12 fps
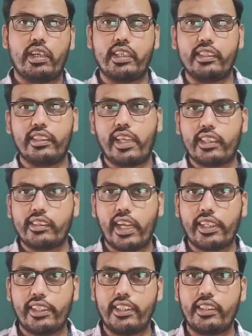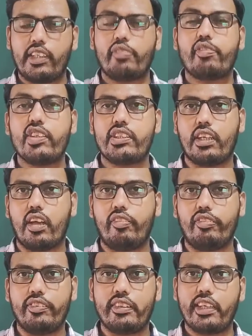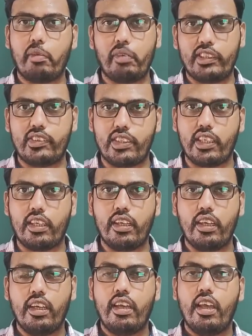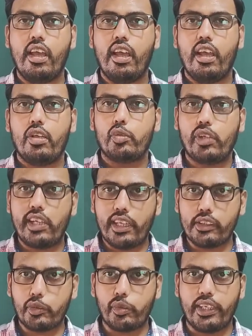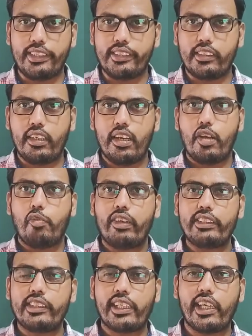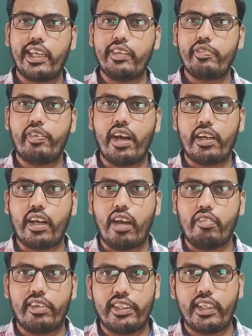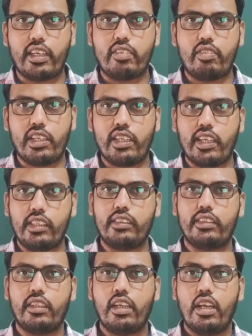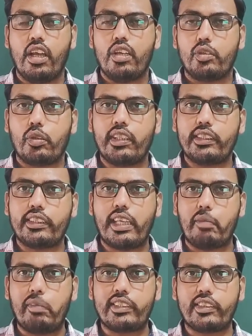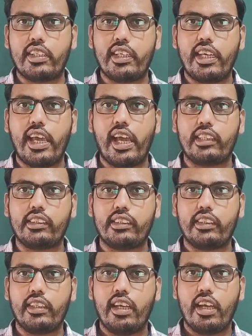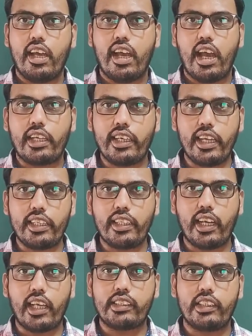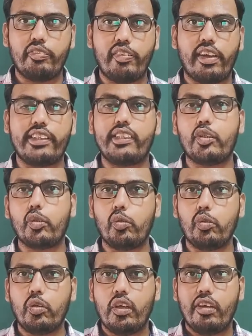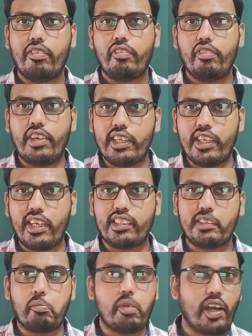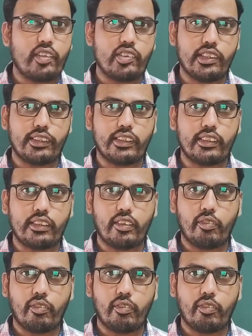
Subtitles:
is exactly the definition of chemistry. So dear students, once again for our convenience, so this chemistry has again classified into various branches